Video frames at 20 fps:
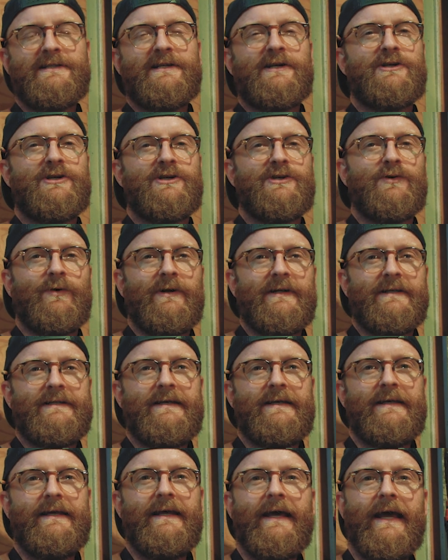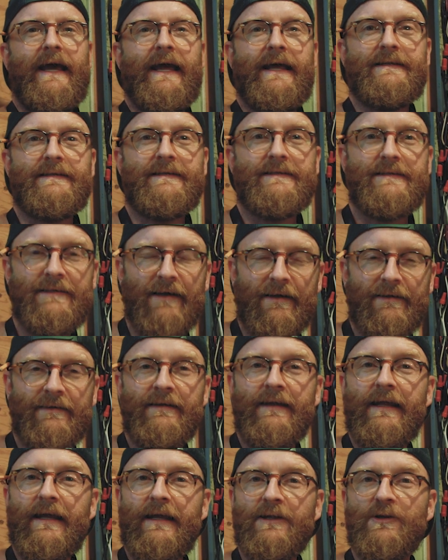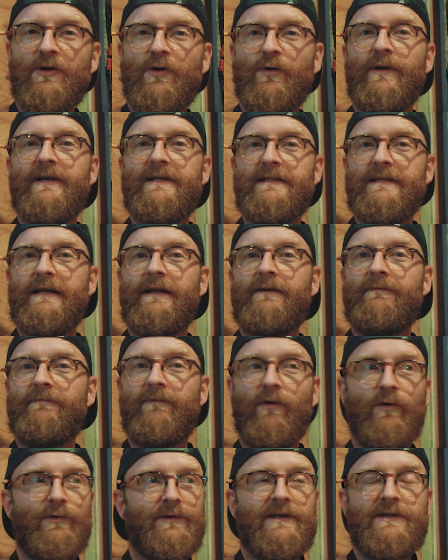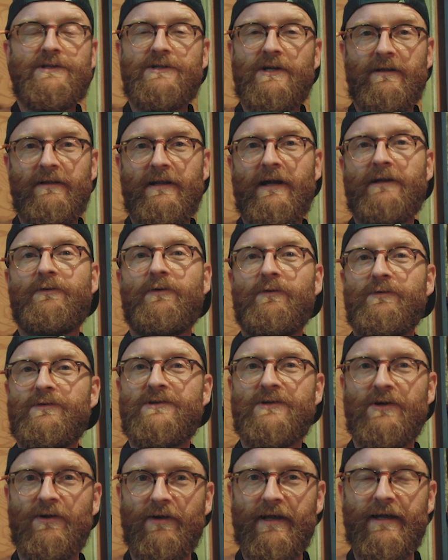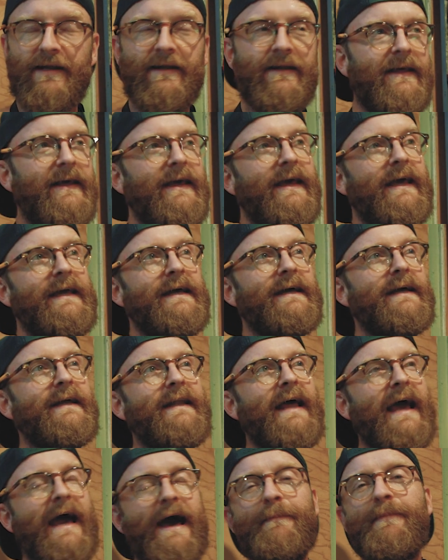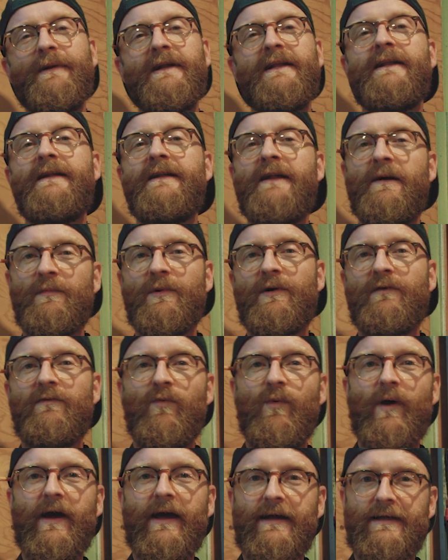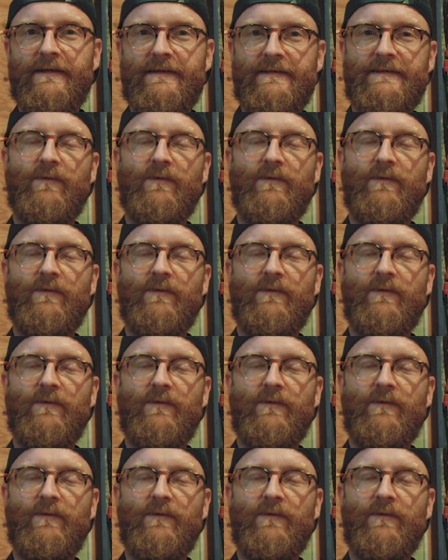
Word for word: a short and sudden increase in voltage in electrical circuit. It can happen in a number of ways.